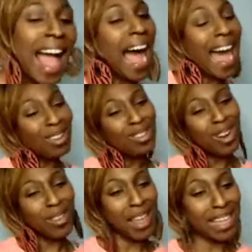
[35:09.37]
I don't
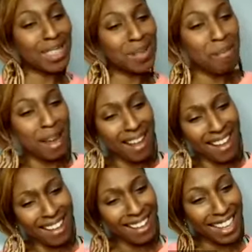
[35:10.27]
know if that's mine.
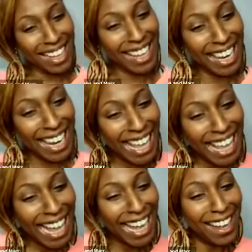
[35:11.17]

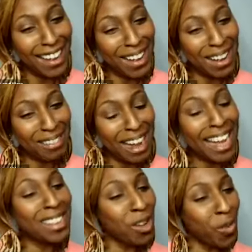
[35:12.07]

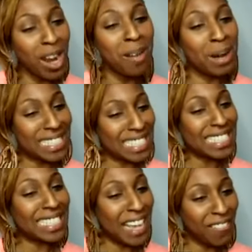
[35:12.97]
I know one of mine
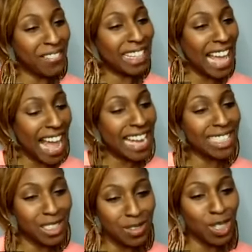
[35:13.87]
is definitely
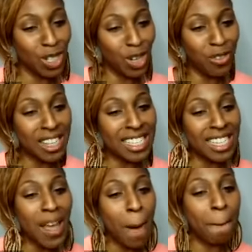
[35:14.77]
active service,
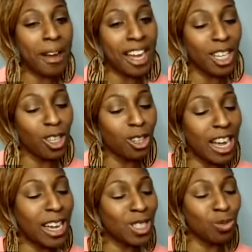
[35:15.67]
but you
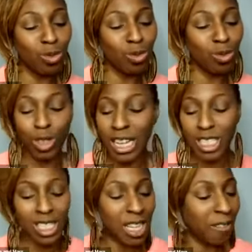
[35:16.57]
guys,
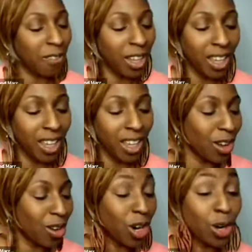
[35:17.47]
that's definitely,
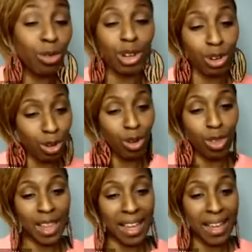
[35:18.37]
a critical
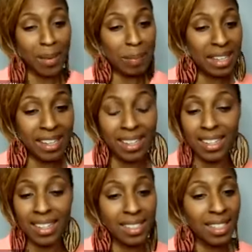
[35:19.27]
thing,
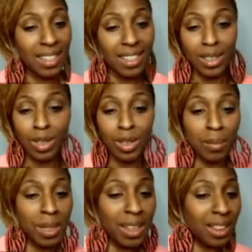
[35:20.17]
because you can
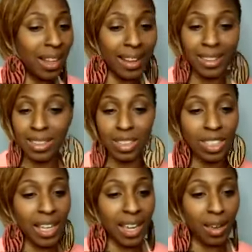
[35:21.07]
be like you
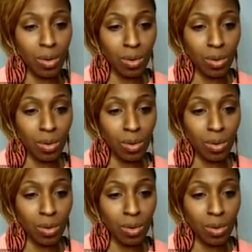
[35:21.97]
saying,